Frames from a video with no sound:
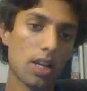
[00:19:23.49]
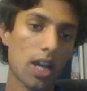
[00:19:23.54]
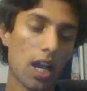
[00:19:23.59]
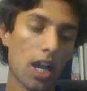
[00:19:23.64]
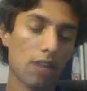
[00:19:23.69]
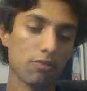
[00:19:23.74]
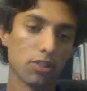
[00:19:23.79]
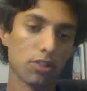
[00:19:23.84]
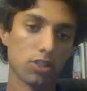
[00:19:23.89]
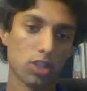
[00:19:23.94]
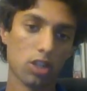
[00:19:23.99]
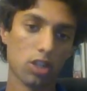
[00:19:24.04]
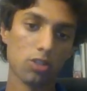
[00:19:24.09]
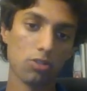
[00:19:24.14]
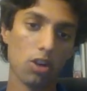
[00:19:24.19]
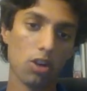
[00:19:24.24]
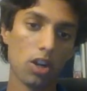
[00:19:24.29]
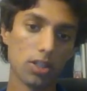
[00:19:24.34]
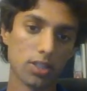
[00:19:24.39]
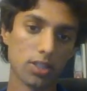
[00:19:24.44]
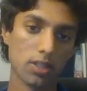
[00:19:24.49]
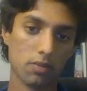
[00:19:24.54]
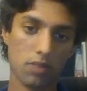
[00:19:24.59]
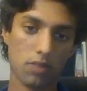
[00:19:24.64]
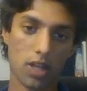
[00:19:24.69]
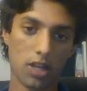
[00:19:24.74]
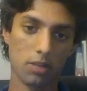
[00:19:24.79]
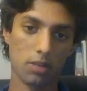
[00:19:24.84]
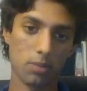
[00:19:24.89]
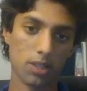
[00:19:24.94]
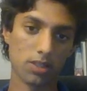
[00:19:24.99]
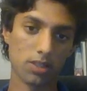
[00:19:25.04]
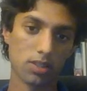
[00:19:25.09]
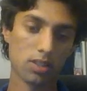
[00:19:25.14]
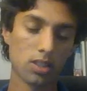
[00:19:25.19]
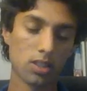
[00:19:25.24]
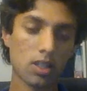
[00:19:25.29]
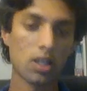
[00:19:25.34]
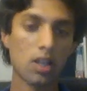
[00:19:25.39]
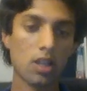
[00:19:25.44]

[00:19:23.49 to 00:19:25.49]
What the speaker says: average across environments,